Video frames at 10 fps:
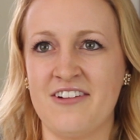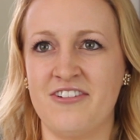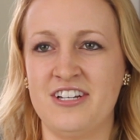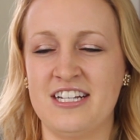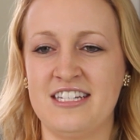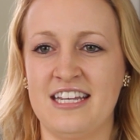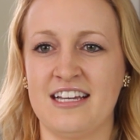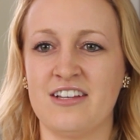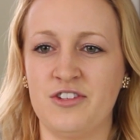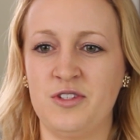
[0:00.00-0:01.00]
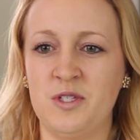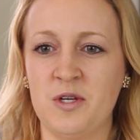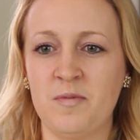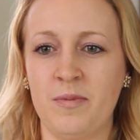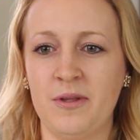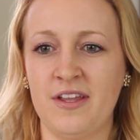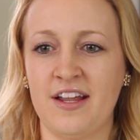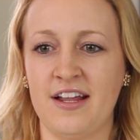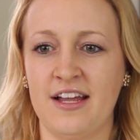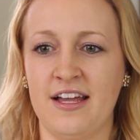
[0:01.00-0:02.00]
which is like a soup
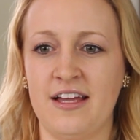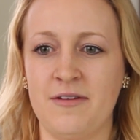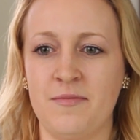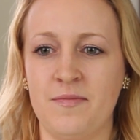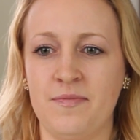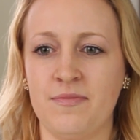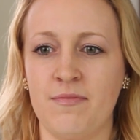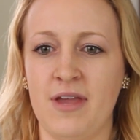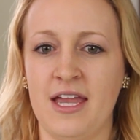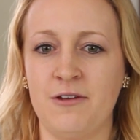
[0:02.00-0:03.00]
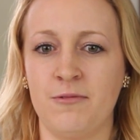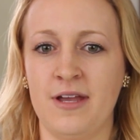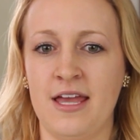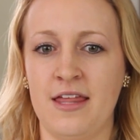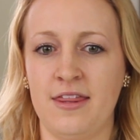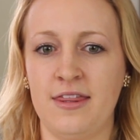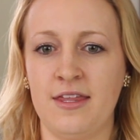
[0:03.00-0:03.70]
made with